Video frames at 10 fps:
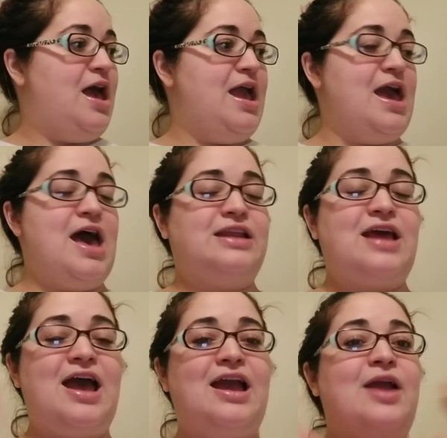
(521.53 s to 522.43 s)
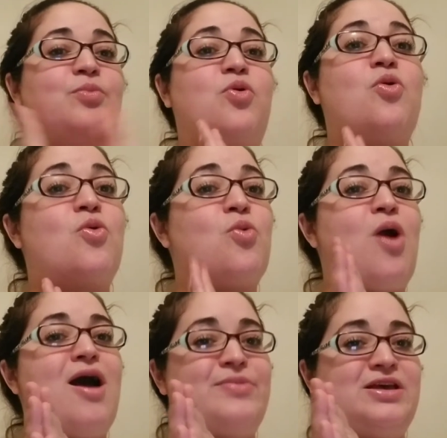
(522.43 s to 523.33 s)
And I
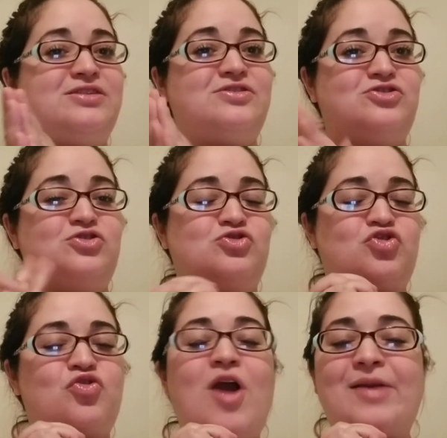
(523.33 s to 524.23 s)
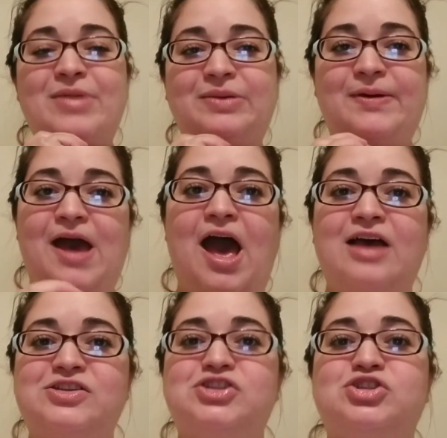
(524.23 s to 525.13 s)
promise to try my
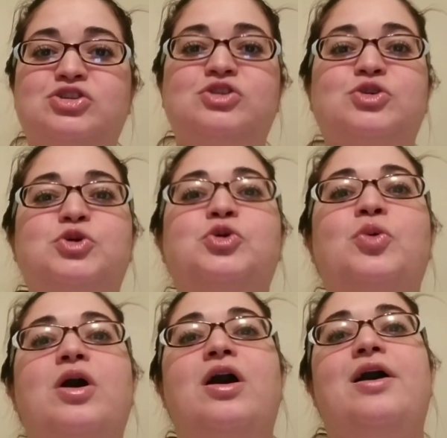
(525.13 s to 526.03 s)
best to